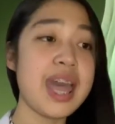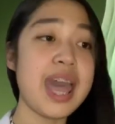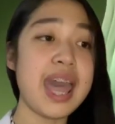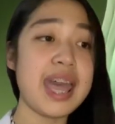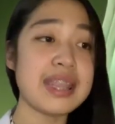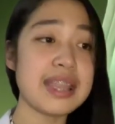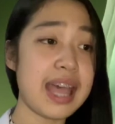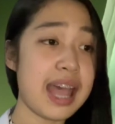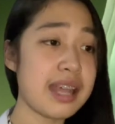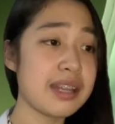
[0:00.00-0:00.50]

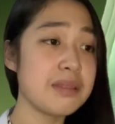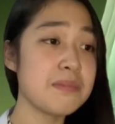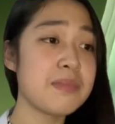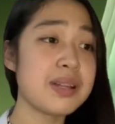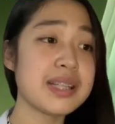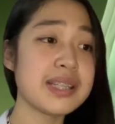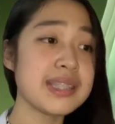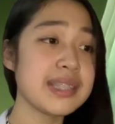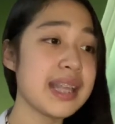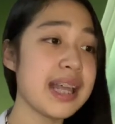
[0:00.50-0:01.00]
And
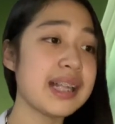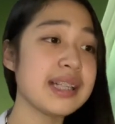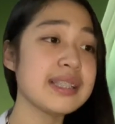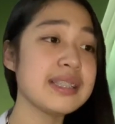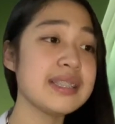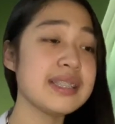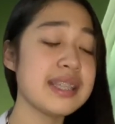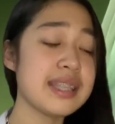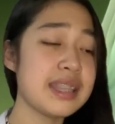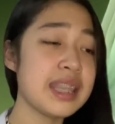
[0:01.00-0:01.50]
animal
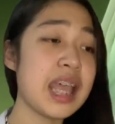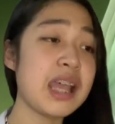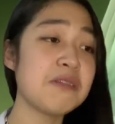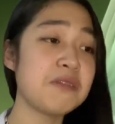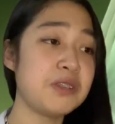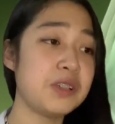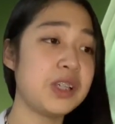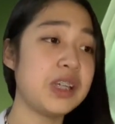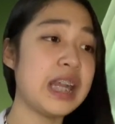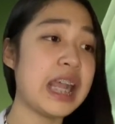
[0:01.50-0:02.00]
cells
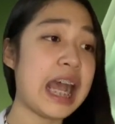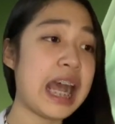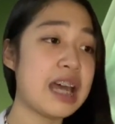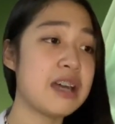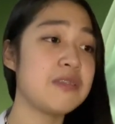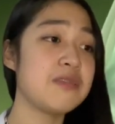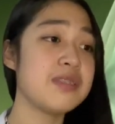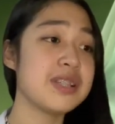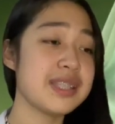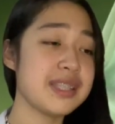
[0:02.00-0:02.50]
never
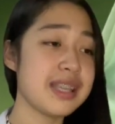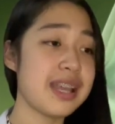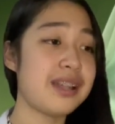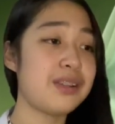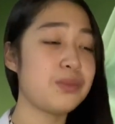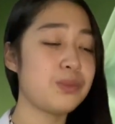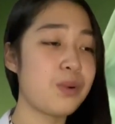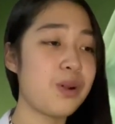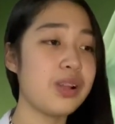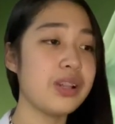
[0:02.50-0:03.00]
have a cell
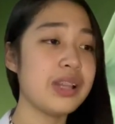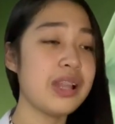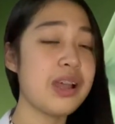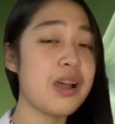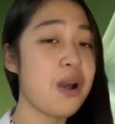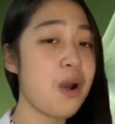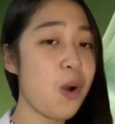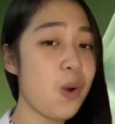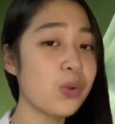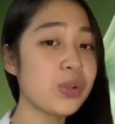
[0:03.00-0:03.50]
wall,
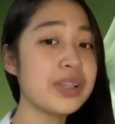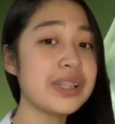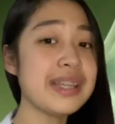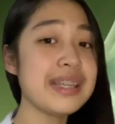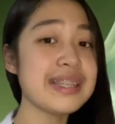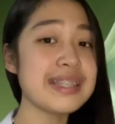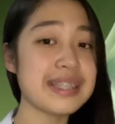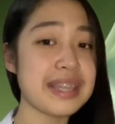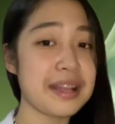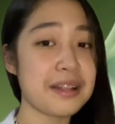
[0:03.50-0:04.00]
only
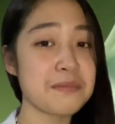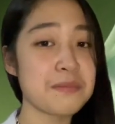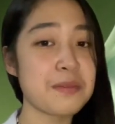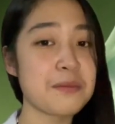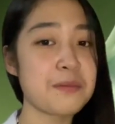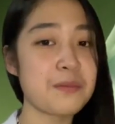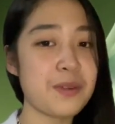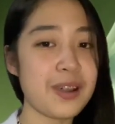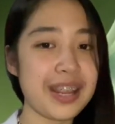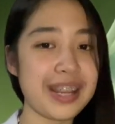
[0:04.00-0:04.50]
cell
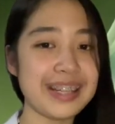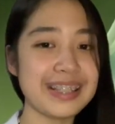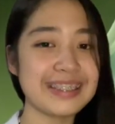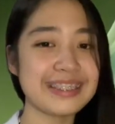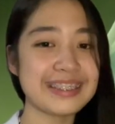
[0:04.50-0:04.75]
membrane.